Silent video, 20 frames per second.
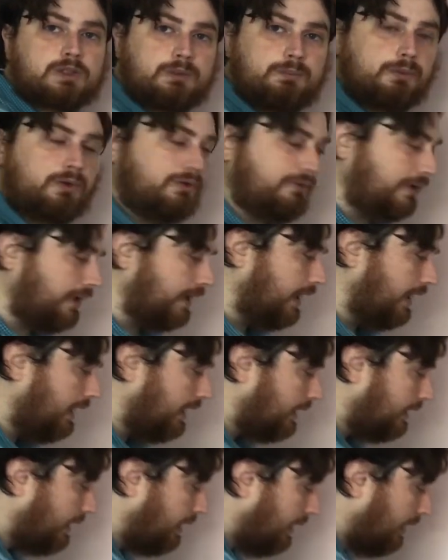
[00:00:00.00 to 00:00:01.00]
Moving
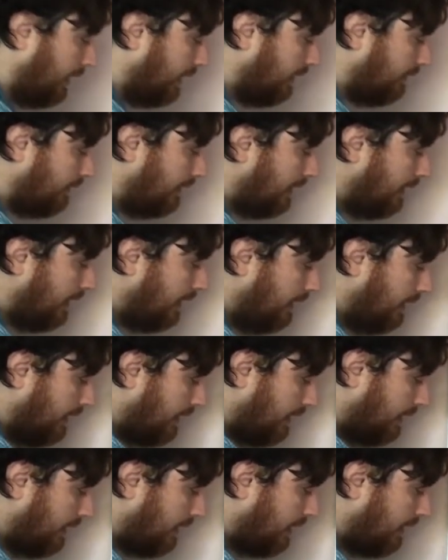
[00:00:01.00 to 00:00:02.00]
on, I have
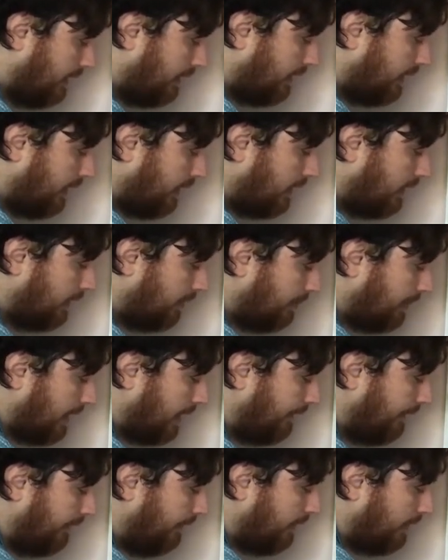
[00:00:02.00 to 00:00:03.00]
the area of
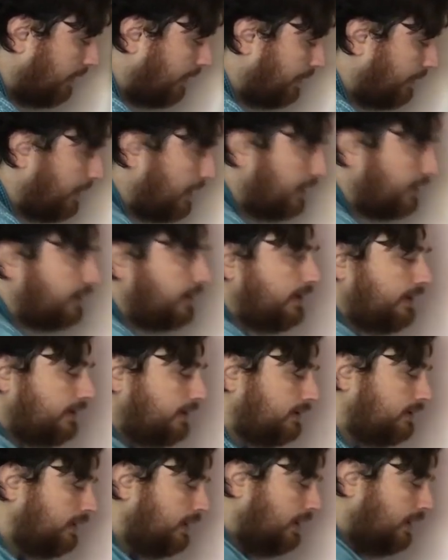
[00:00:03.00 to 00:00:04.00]
my fourth
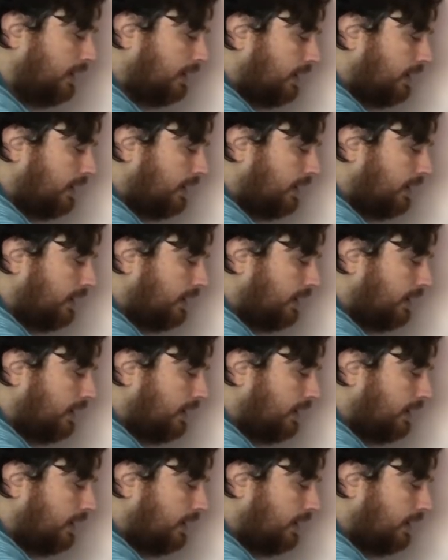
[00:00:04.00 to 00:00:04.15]
rectangle.